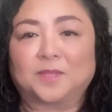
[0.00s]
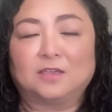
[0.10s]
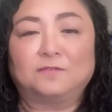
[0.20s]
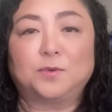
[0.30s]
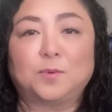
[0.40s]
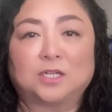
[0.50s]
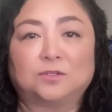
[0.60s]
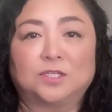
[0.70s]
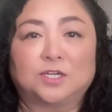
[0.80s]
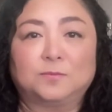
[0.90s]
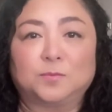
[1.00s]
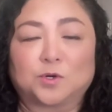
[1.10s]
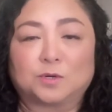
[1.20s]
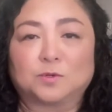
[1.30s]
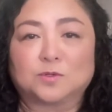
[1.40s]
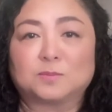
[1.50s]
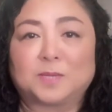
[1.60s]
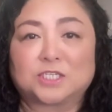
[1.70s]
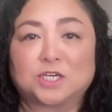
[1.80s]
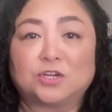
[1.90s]
if you want to learn more, most
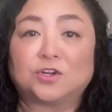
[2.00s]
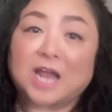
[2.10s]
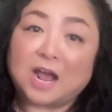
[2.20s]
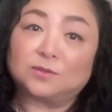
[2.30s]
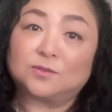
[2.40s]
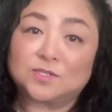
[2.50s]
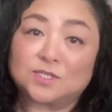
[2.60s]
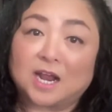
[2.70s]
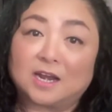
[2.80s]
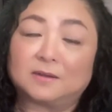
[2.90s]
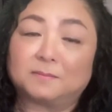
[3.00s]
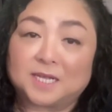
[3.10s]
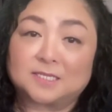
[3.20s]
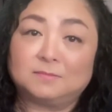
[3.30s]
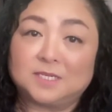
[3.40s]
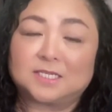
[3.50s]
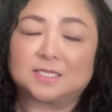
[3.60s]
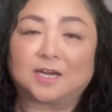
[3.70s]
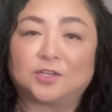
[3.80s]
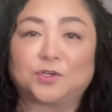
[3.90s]
especially on how to possibly
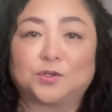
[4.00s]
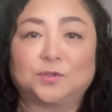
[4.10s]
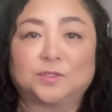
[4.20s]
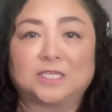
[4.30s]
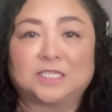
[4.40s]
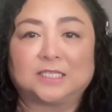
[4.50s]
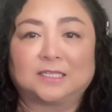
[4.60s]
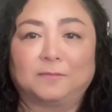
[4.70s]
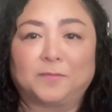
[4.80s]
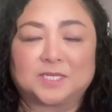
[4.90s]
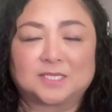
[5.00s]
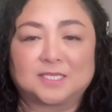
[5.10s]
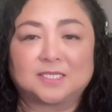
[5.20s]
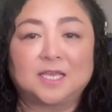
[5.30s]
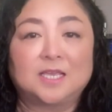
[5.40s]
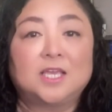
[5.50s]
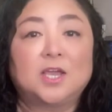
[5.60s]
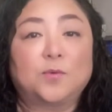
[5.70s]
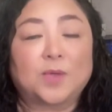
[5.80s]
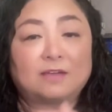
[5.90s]
start your own digital business,
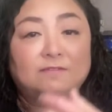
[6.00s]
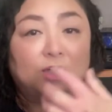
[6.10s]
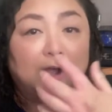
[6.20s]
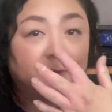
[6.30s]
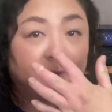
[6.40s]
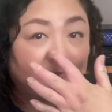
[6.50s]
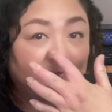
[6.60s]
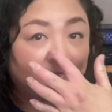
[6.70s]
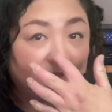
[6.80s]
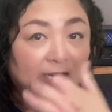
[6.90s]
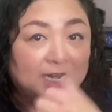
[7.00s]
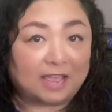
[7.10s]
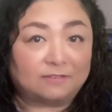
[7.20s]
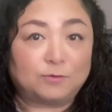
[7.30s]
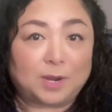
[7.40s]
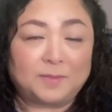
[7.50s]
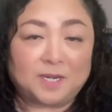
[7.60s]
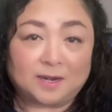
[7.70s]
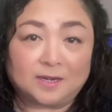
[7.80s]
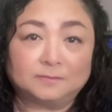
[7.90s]
we have a complimentary live
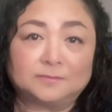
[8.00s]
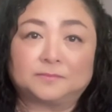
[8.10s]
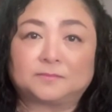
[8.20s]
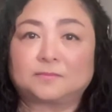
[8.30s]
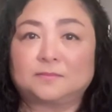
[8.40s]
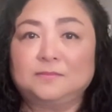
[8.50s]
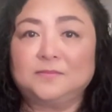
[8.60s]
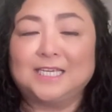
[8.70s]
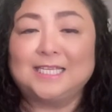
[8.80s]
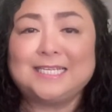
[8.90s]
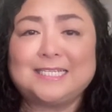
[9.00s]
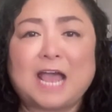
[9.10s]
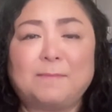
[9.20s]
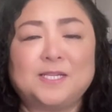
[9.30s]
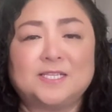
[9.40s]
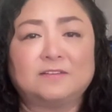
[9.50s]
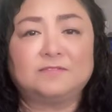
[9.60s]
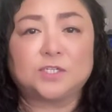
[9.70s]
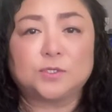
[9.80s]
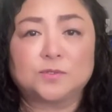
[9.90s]
webinar. And this happens
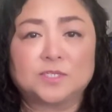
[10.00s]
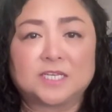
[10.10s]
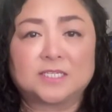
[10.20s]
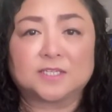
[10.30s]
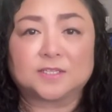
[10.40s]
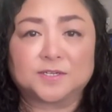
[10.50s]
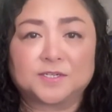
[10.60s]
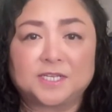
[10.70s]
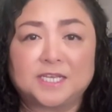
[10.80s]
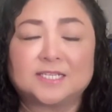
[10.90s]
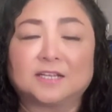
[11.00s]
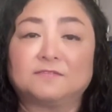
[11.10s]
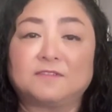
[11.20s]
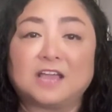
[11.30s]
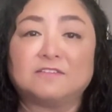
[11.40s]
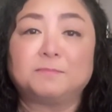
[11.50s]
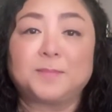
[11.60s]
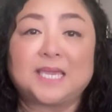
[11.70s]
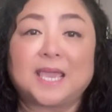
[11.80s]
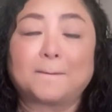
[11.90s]
every Tuesdays and Thursdays at 5
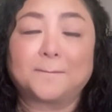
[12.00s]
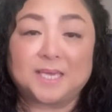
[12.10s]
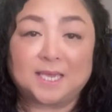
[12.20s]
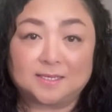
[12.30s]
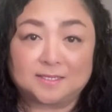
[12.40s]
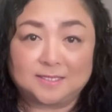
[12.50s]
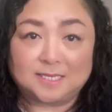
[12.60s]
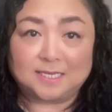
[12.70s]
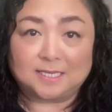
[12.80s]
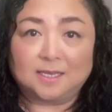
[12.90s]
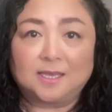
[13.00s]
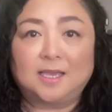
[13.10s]
p.m. PST.